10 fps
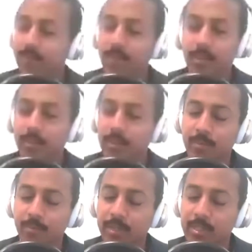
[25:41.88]
very much
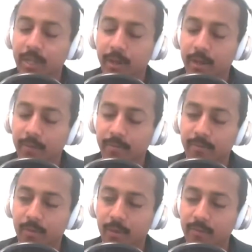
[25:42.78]
appreciated.
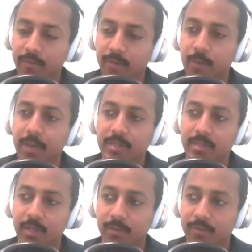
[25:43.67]
I've, I've found
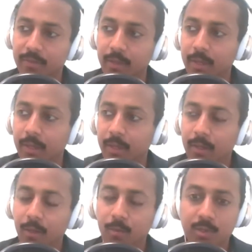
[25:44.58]
myself
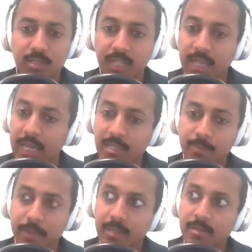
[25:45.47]
almost in any
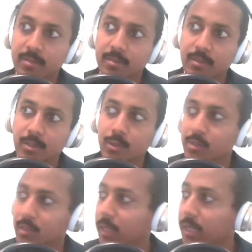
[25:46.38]
space,
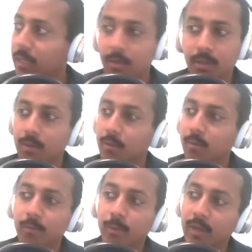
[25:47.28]
usually, you know,
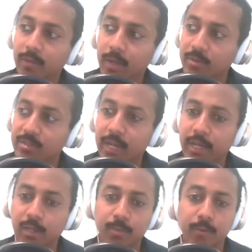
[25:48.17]
whatever
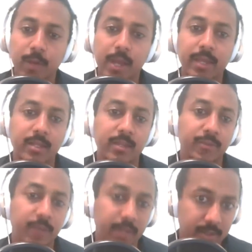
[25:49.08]
outsider, pariah,
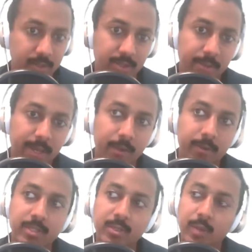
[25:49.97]
different
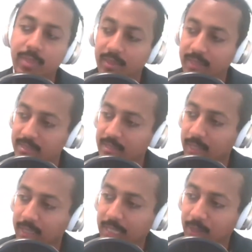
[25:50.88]
somehow. And so I think that's
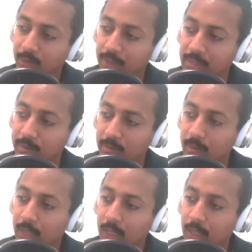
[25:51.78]
allowed me to,